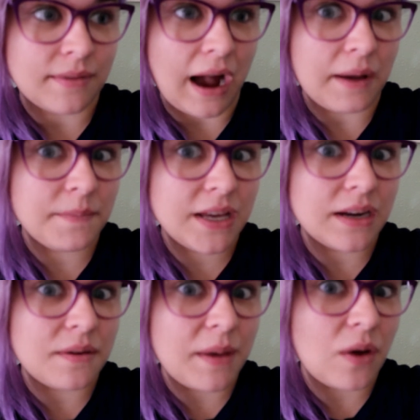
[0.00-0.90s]
I'm
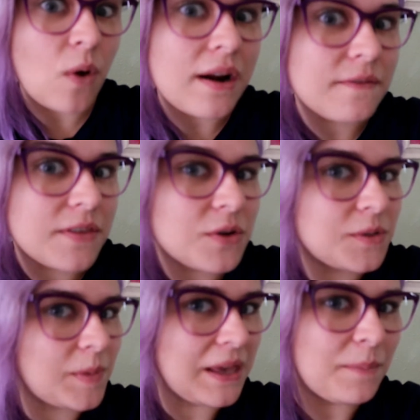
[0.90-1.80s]
gonna be one of
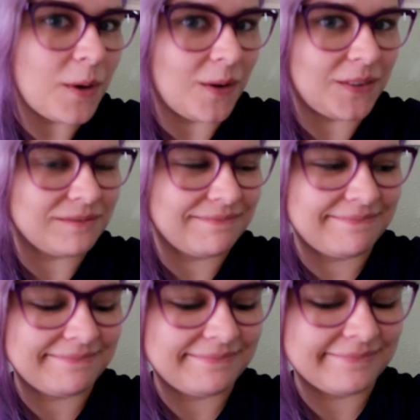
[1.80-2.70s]
those people.
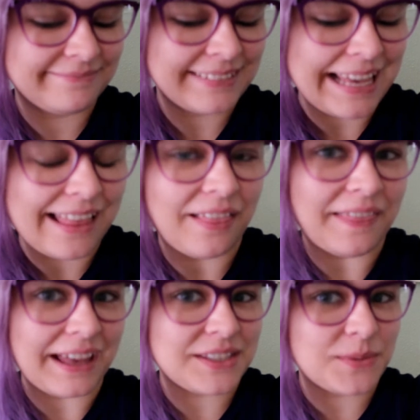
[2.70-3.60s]

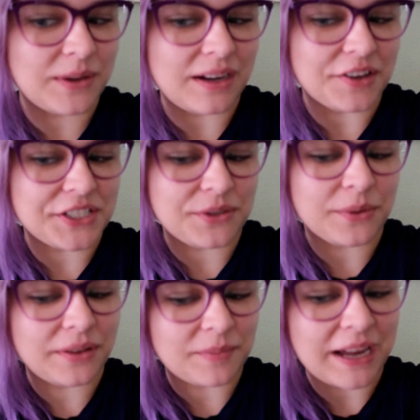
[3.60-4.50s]
That's what I'll do
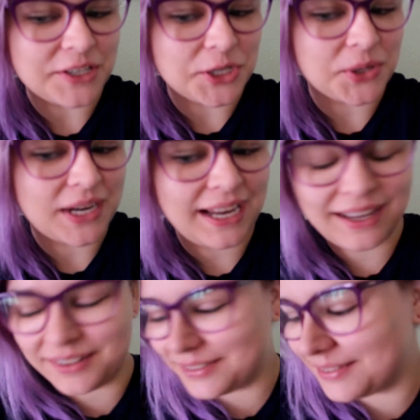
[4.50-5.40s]
with my
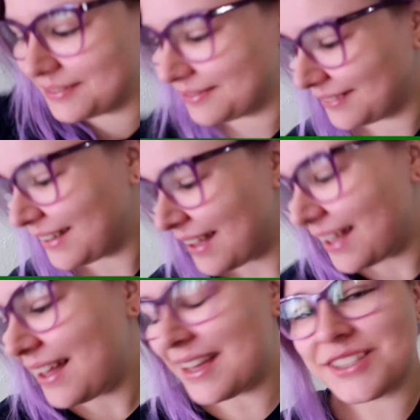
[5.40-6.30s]
degree.
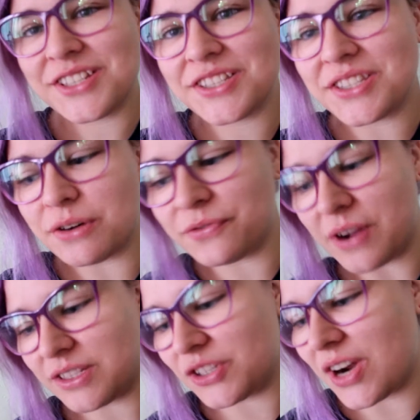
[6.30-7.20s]
It's just so
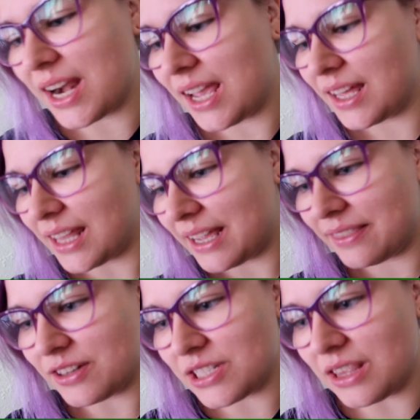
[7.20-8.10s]
frustrating. Like,
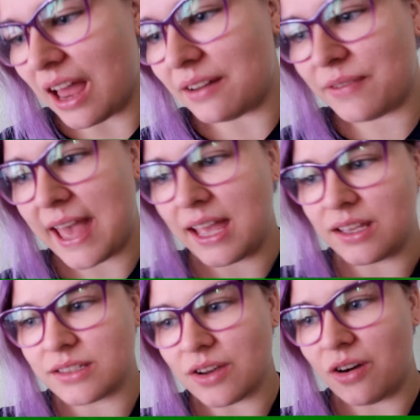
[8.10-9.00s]
there's a lot of
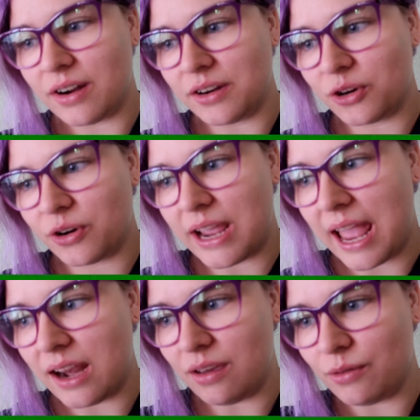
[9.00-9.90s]
hate on
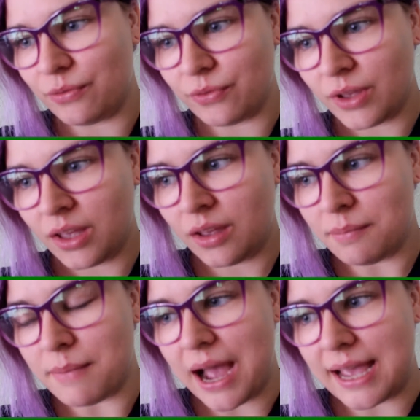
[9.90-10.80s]
creative
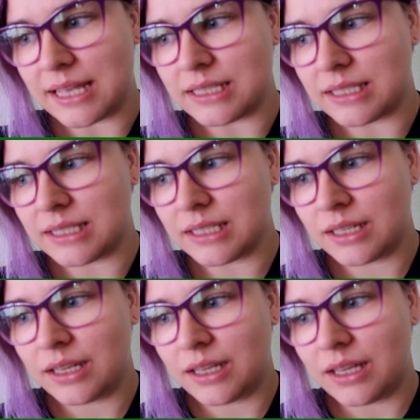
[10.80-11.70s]
minds,
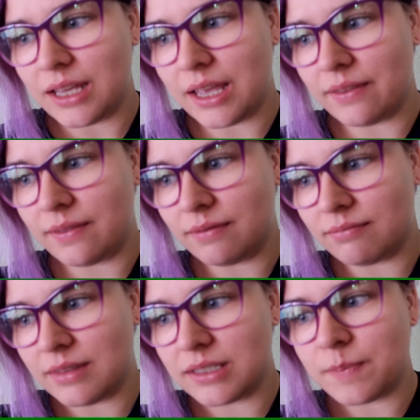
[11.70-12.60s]

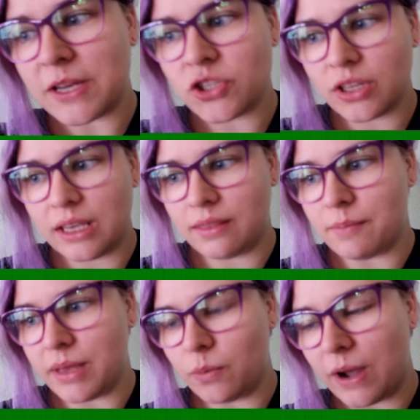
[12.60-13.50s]
especially in the
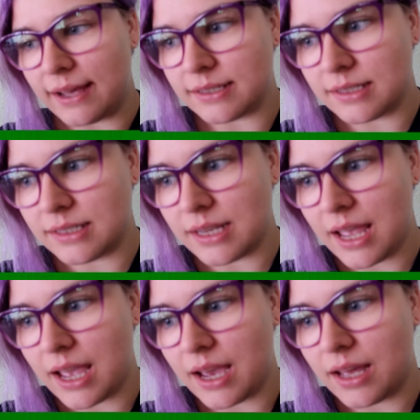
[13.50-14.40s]
Midwest,
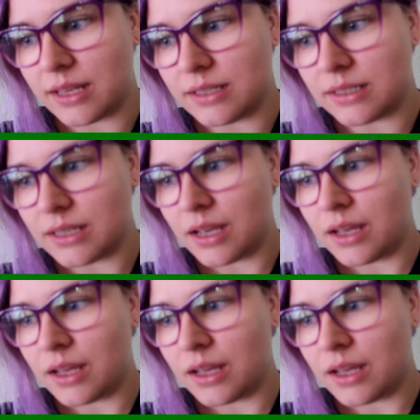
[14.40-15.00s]
and